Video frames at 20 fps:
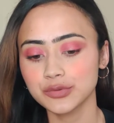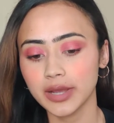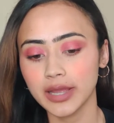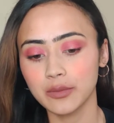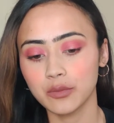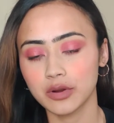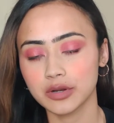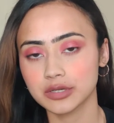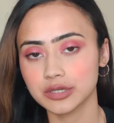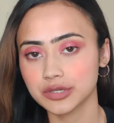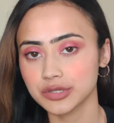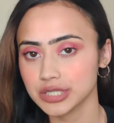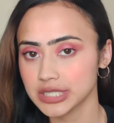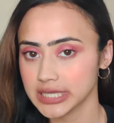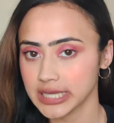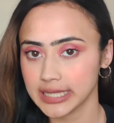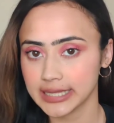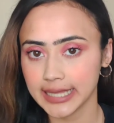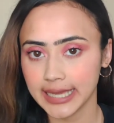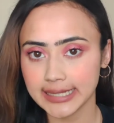I wanted to
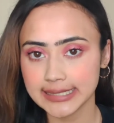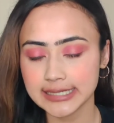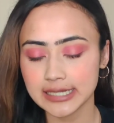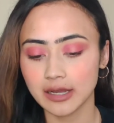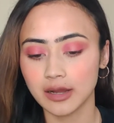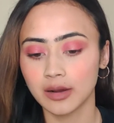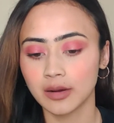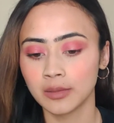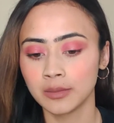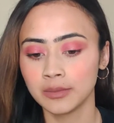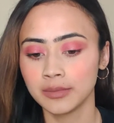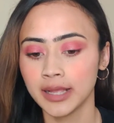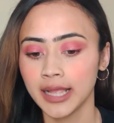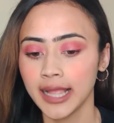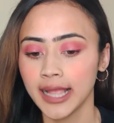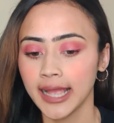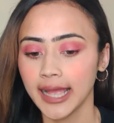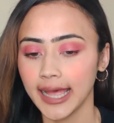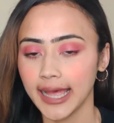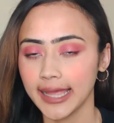say that
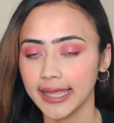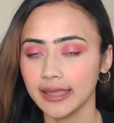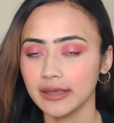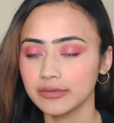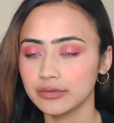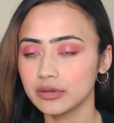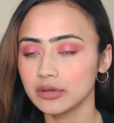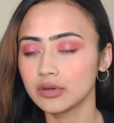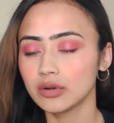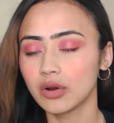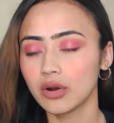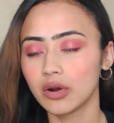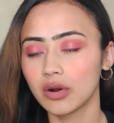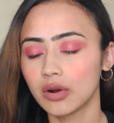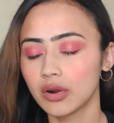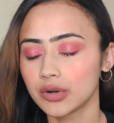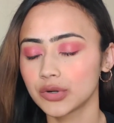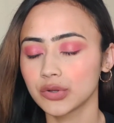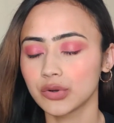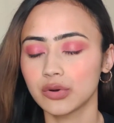I have a
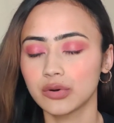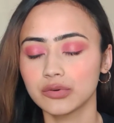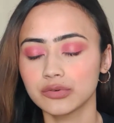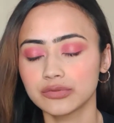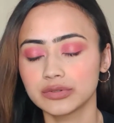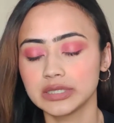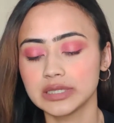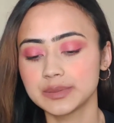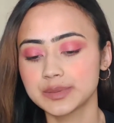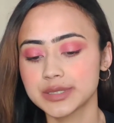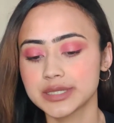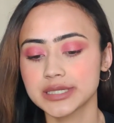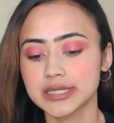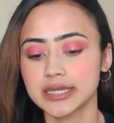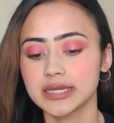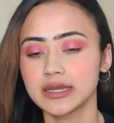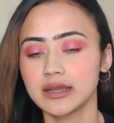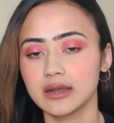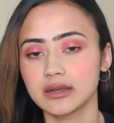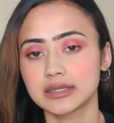lot of
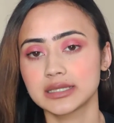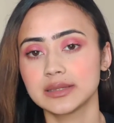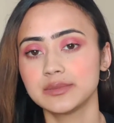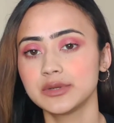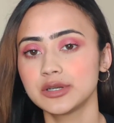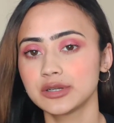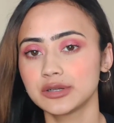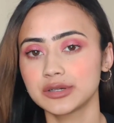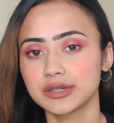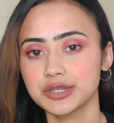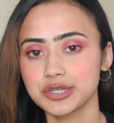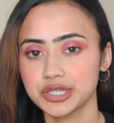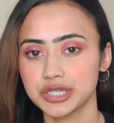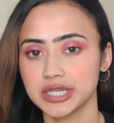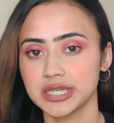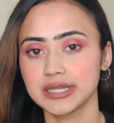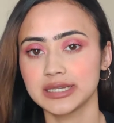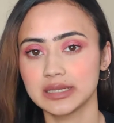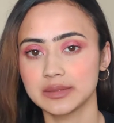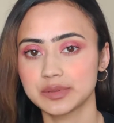lipstick, similar
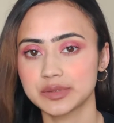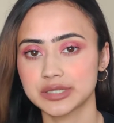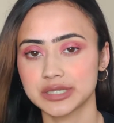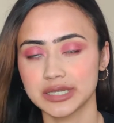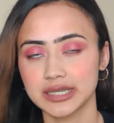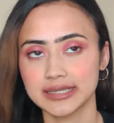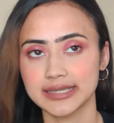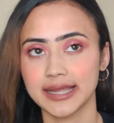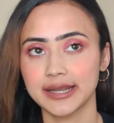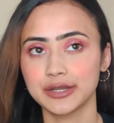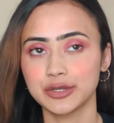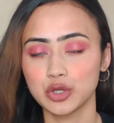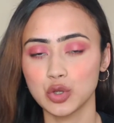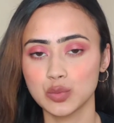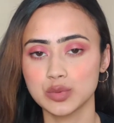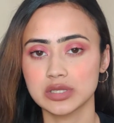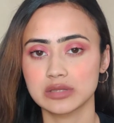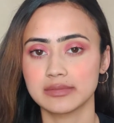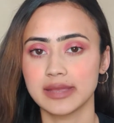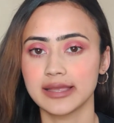shade lipsticks and
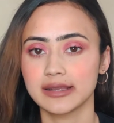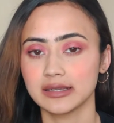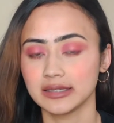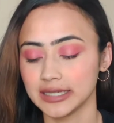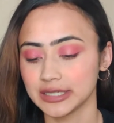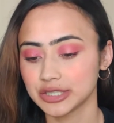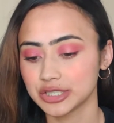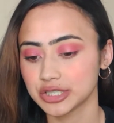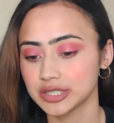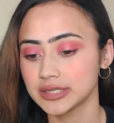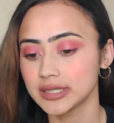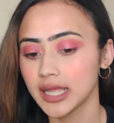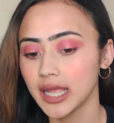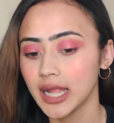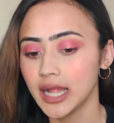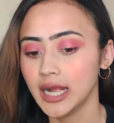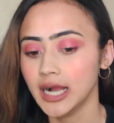dupes in my collection,